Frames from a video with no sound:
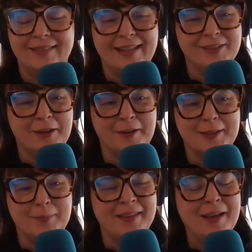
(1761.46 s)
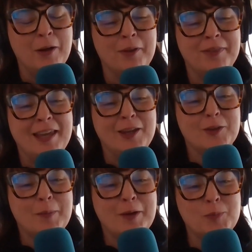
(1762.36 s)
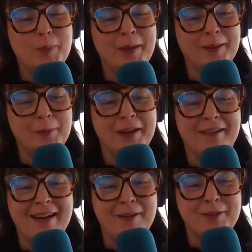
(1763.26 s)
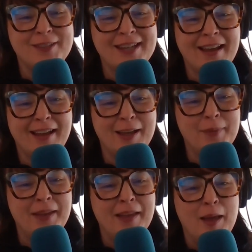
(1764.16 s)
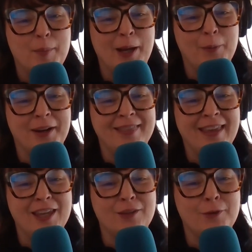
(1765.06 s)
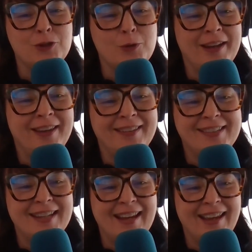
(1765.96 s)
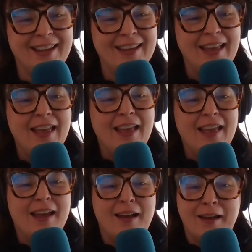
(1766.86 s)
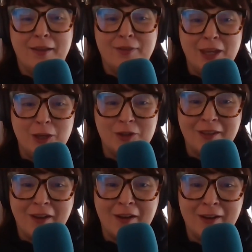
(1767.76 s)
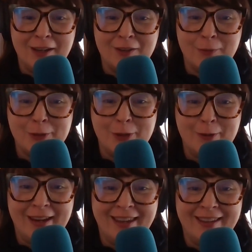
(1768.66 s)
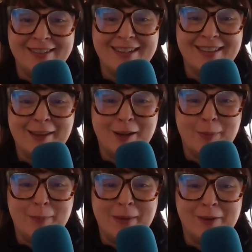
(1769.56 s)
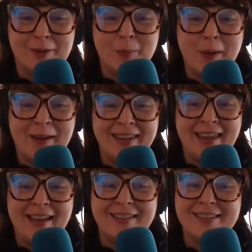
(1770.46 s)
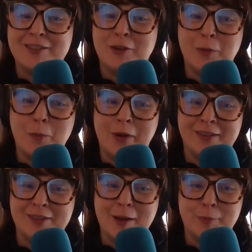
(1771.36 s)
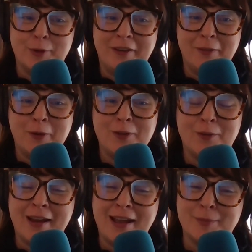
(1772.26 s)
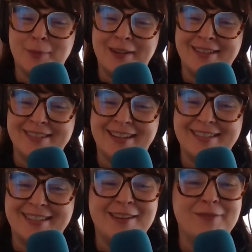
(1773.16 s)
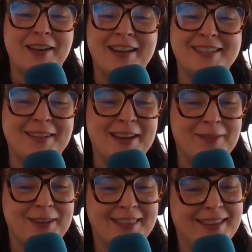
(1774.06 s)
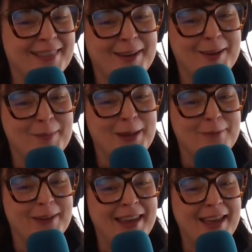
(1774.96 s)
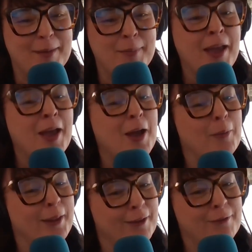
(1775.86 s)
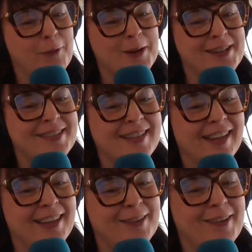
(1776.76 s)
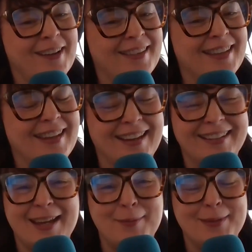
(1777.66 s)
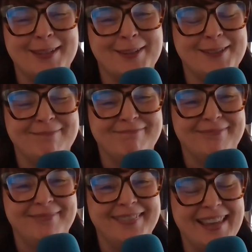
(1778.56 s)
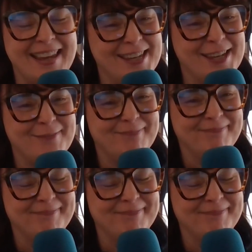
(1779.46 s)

That's awesome. Well, thank you so much, Bill. We are out of time, but I want to thank you for joining us today. Thank you to the audience for tuning in to Therapy Matters podcast, your one-stop resource for expert insights and advice on everything therapy and rehab. We look forward to seeing you on the next episode. Thank you.